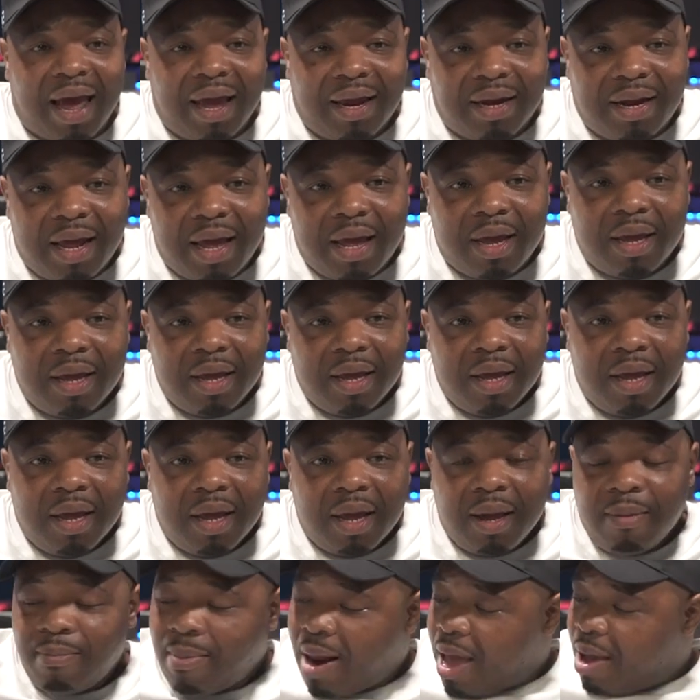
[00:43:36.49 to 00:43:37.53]
like that.
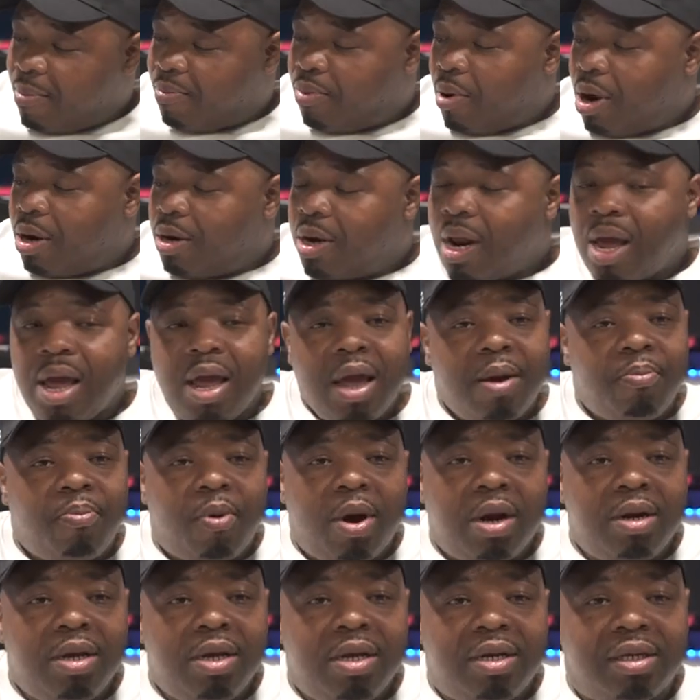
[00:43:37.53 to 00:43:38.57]
I'm like, bro, damn,
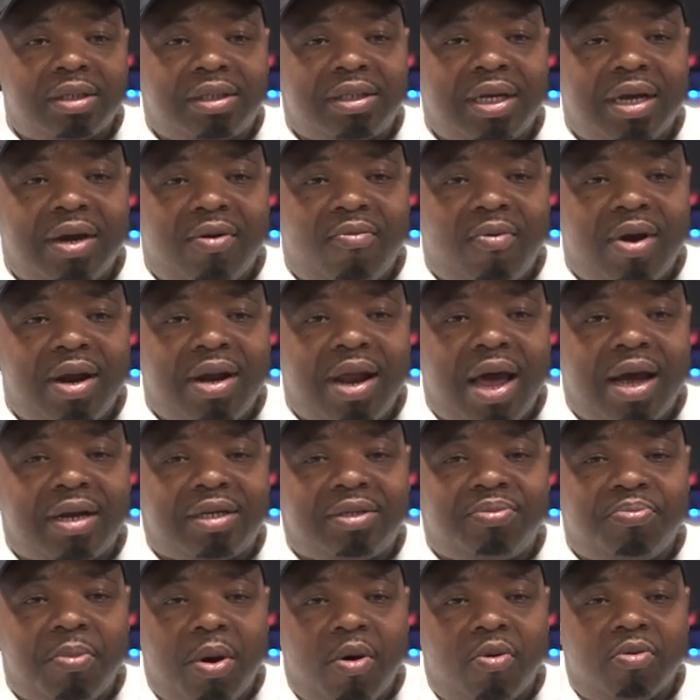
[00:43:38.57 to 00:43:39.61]
bro, eat the cigarette that I
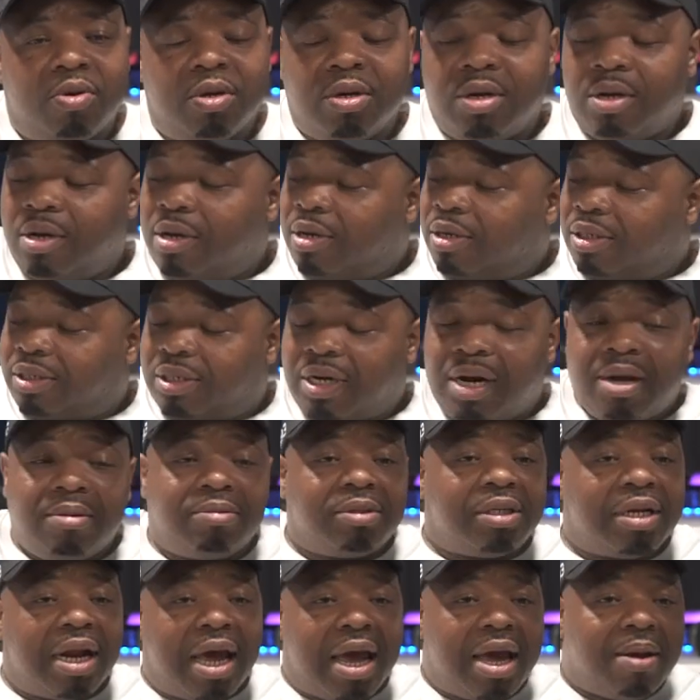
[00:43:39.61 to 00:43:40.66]
smoked. am
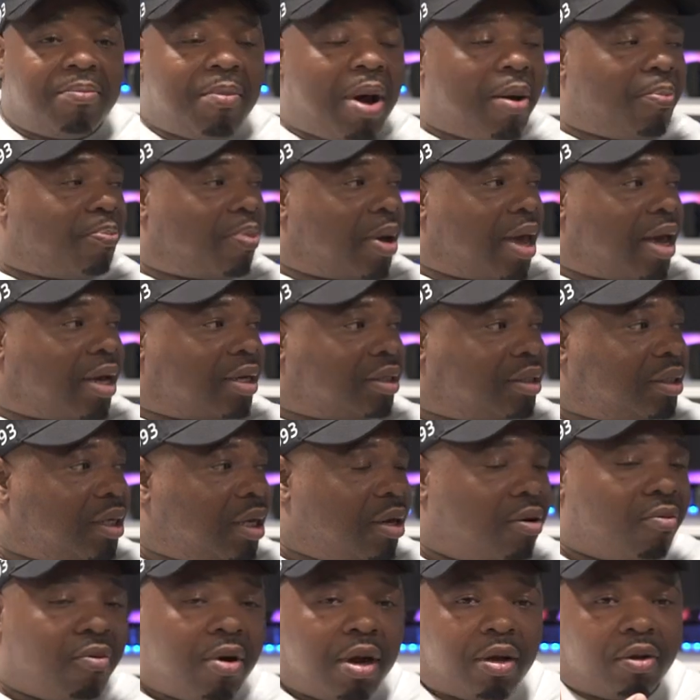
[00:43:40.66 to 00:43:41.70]
snagged my pack of
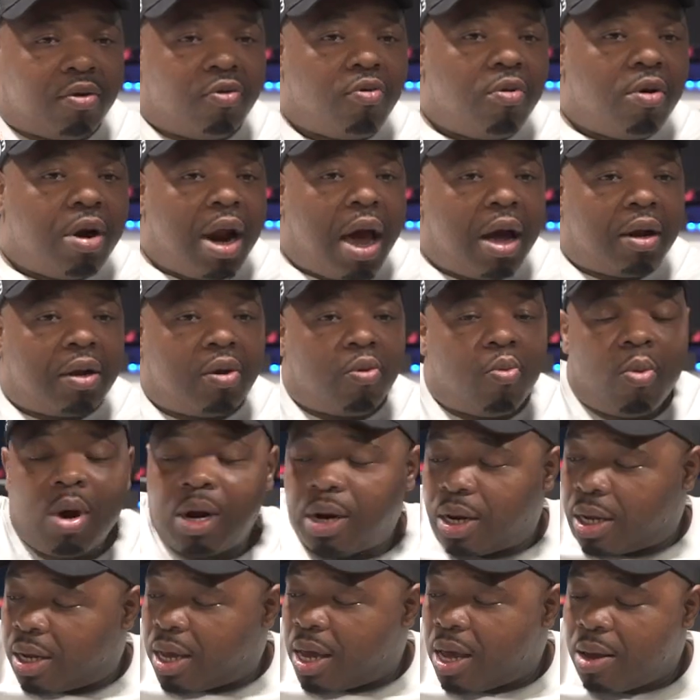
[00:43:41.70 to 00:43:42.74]
cigarette, threw it out the
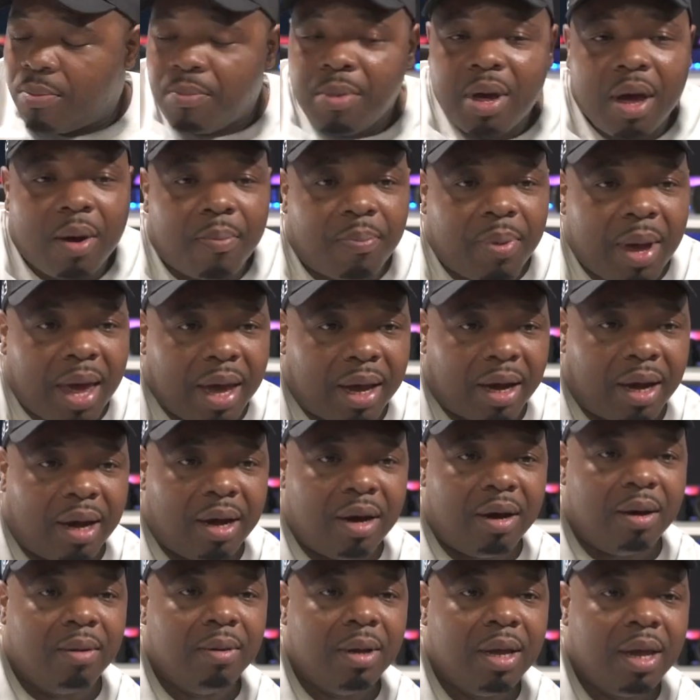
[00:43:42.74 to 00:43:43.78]
window, gave me a pack of
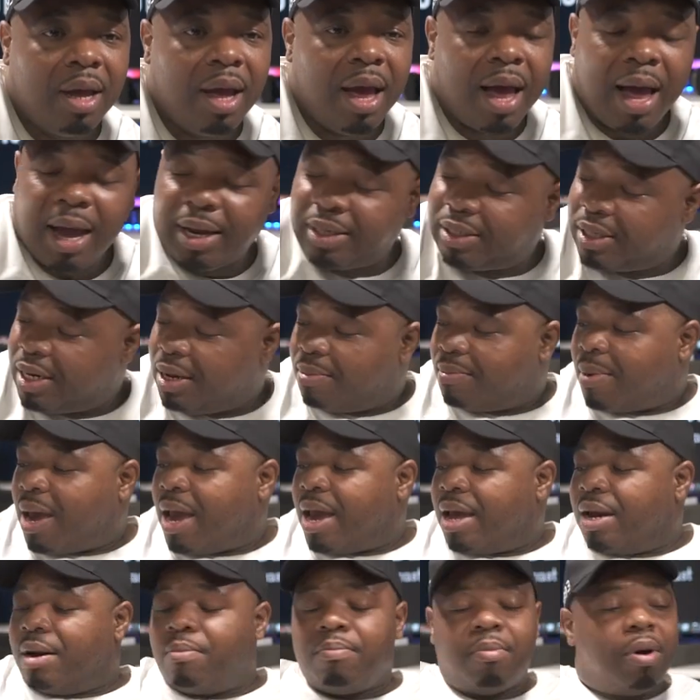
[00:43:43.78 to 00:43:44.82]
hum. I said,
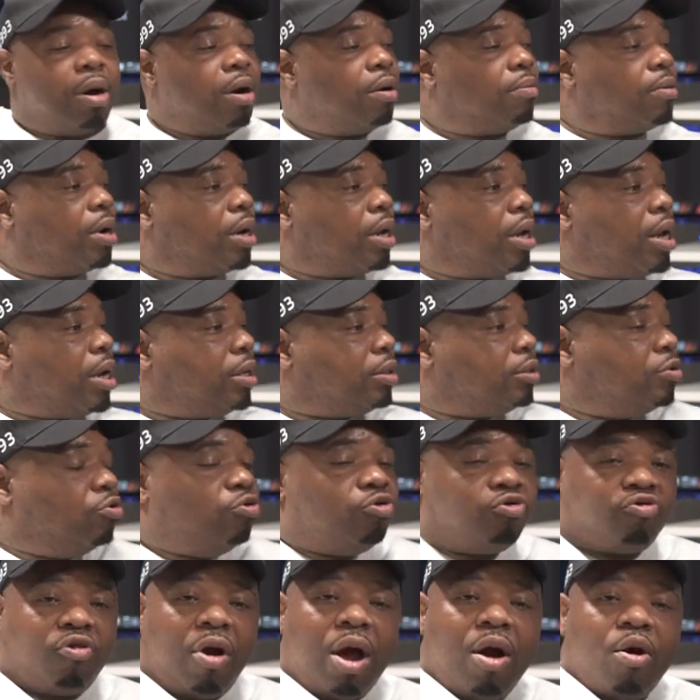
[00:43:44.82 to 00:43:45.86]
man, them motherfuckers, they're too
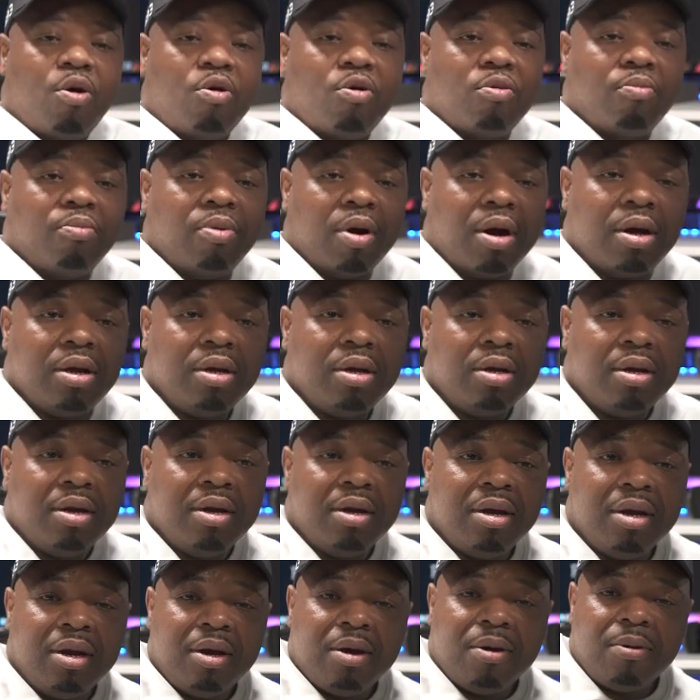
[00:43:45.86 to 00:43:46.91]
strong, bro.
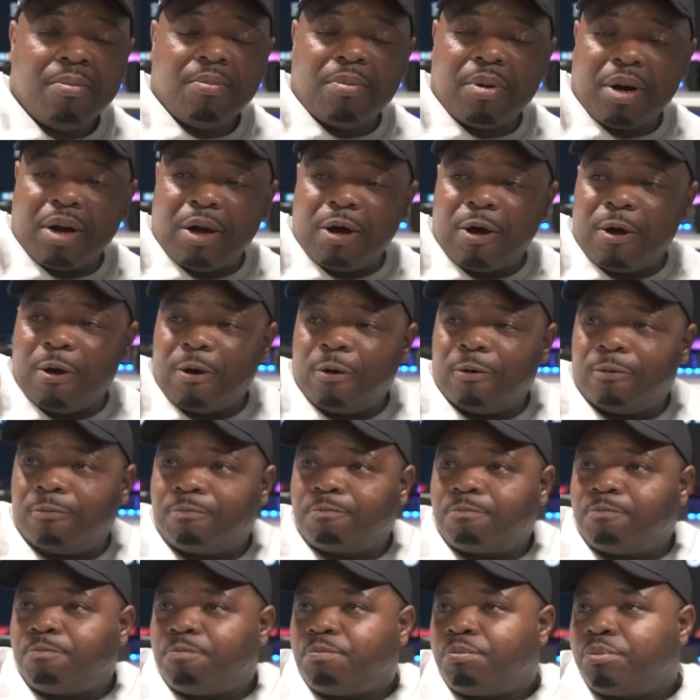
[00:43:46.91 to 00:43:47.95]
But uh,
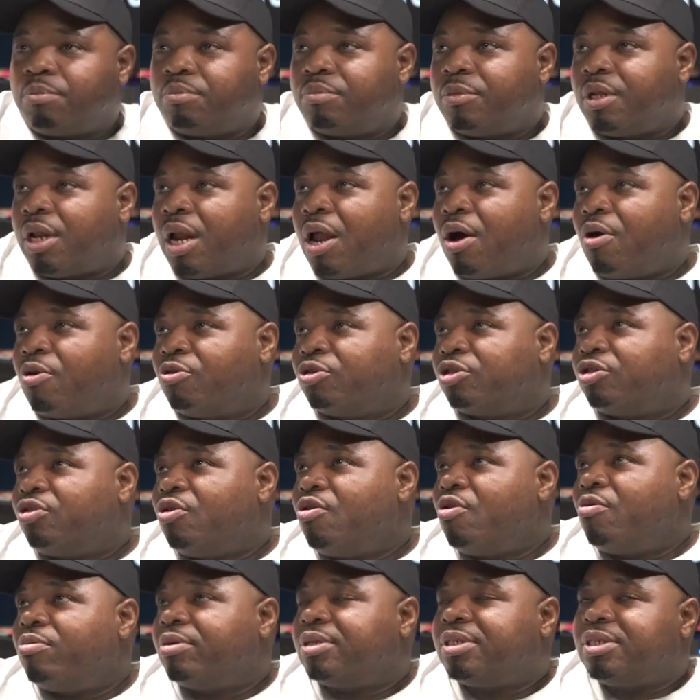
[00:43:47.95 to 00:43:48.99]
long
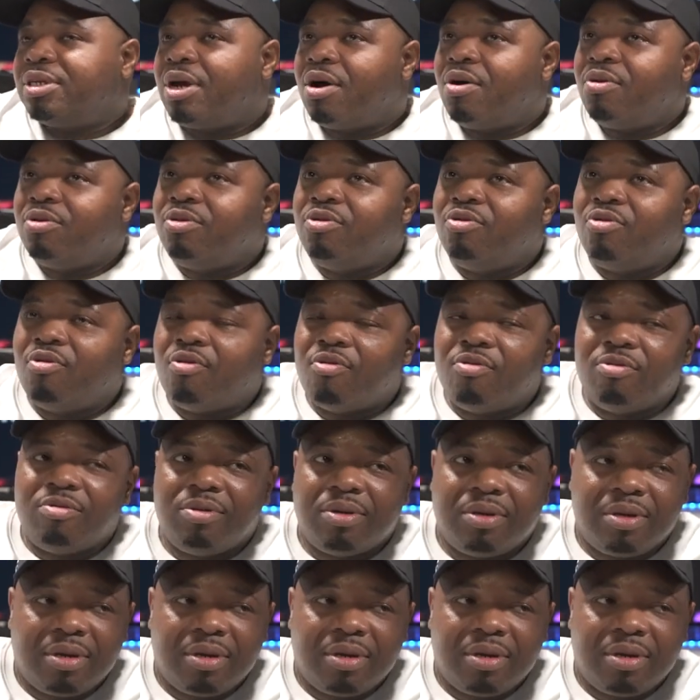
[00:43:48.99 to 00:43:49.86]
story short, you know.